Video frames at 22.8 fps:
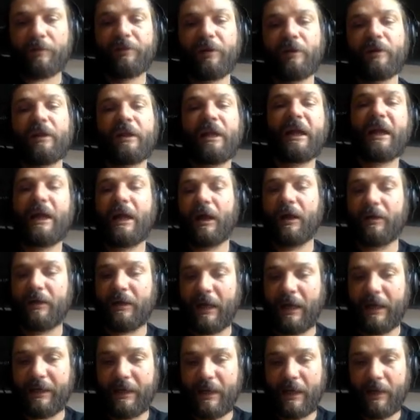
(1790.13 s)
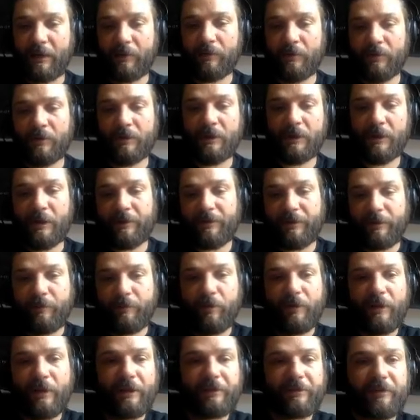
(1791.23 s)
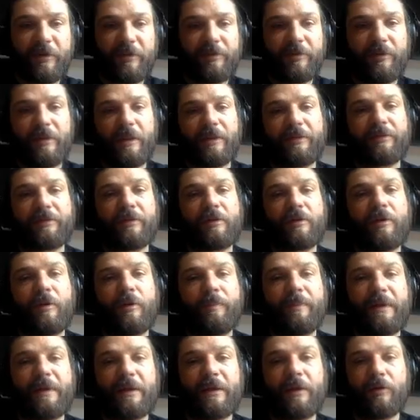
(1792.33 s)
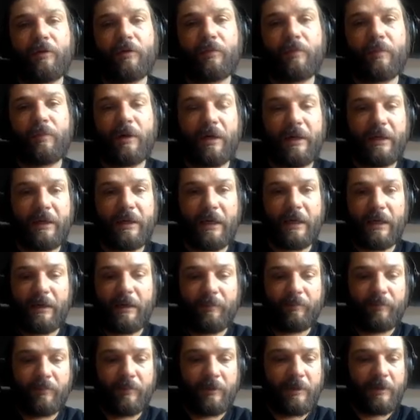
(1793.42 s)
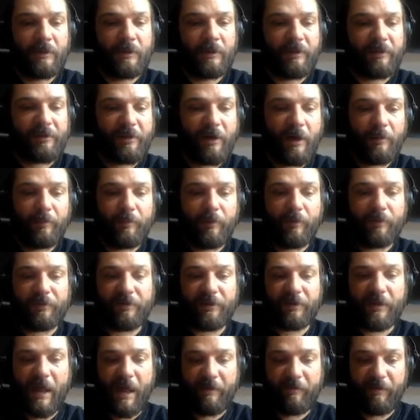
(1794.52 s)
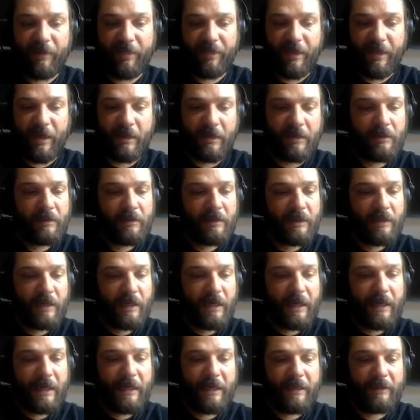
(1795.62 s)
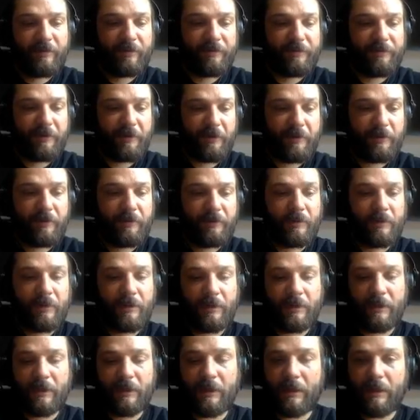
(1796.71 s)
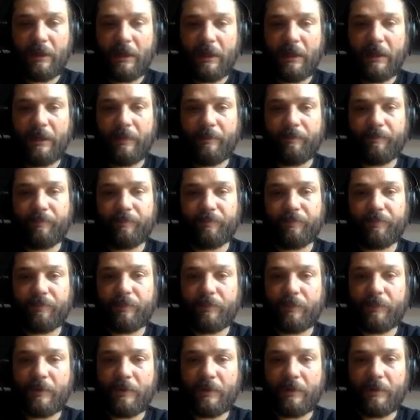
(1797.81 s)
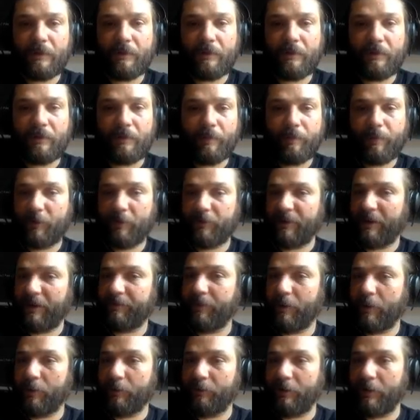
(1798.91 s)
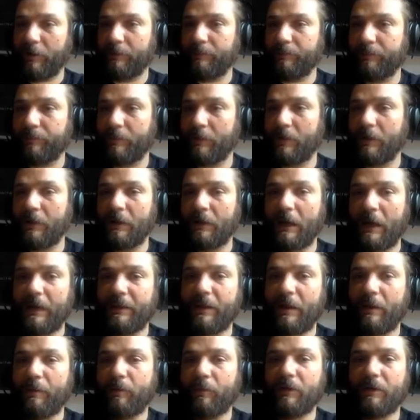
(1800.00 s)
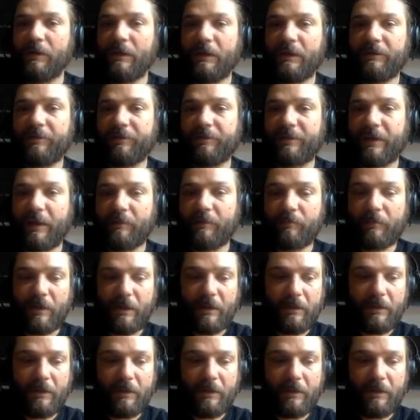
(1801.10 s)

So I'm going to hit OK now. So what that's going to do, that's going to copy all my samples and everything into the project folder. And now what you need to send